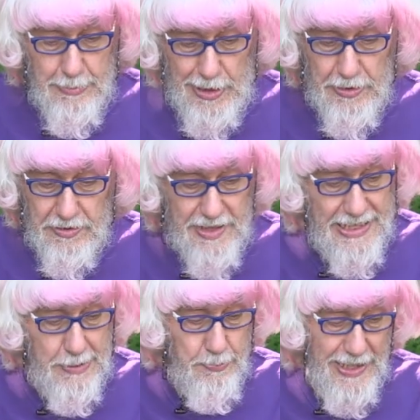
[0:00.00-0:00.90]
about the
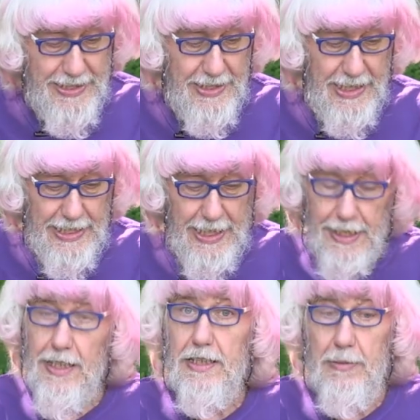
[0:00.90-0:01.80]
respect he
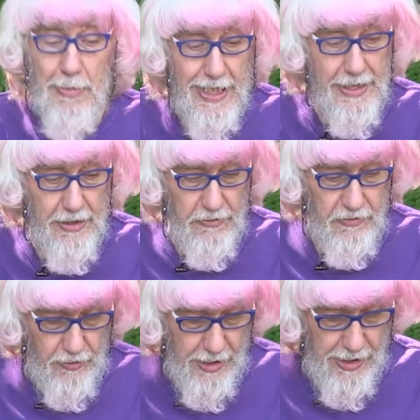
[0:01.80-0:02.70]
held among the
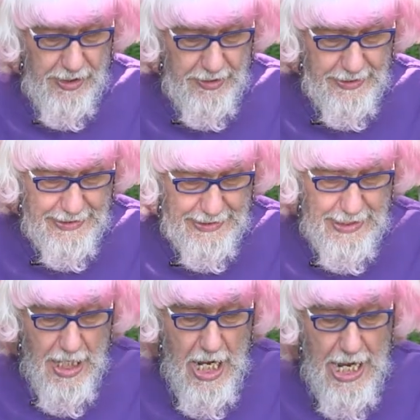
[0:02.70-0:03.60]

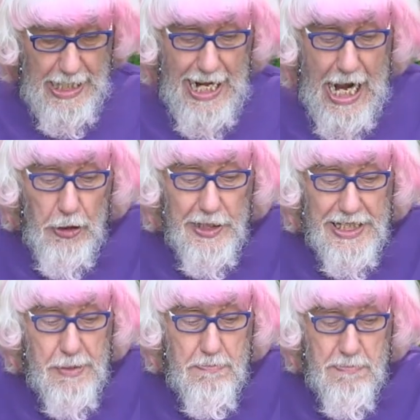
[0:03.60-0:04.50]
frogs, and how
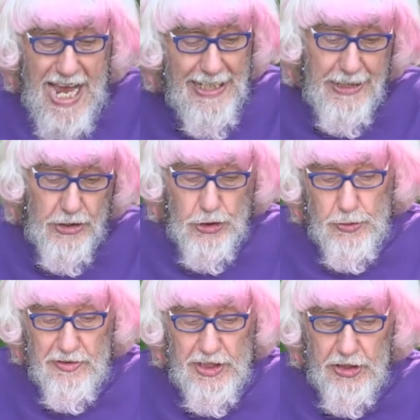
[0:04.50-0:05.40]
he
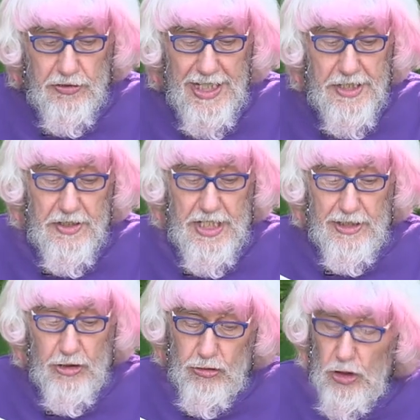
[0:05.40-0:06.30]
managed to restrain
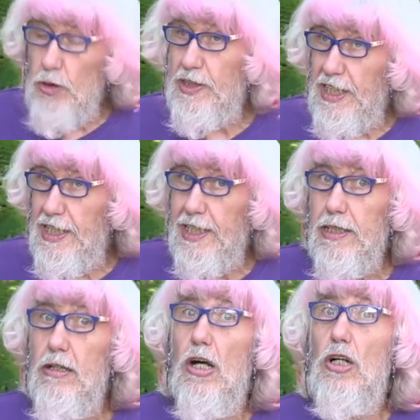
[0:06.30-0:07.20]
their
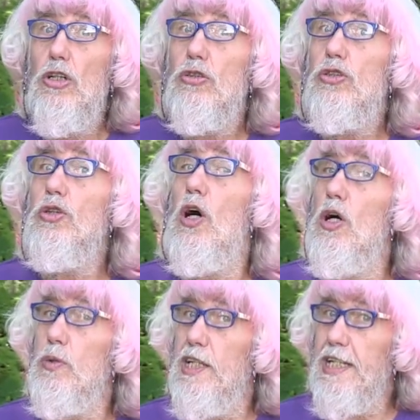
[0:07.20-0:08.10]
croaking to
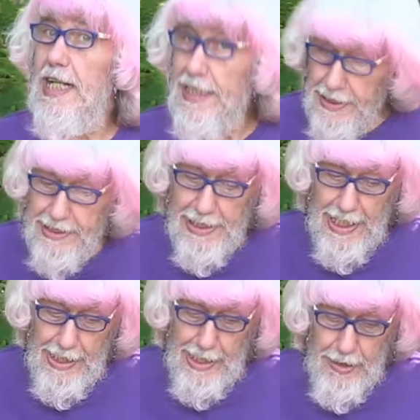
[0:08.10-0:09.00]
only night
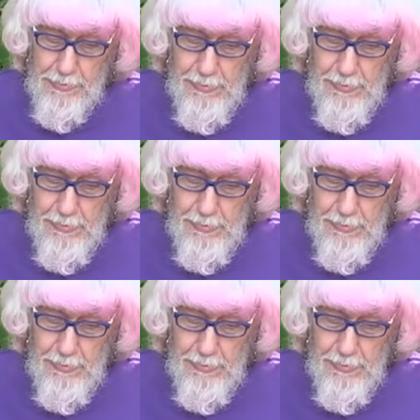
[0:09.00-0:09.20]
time.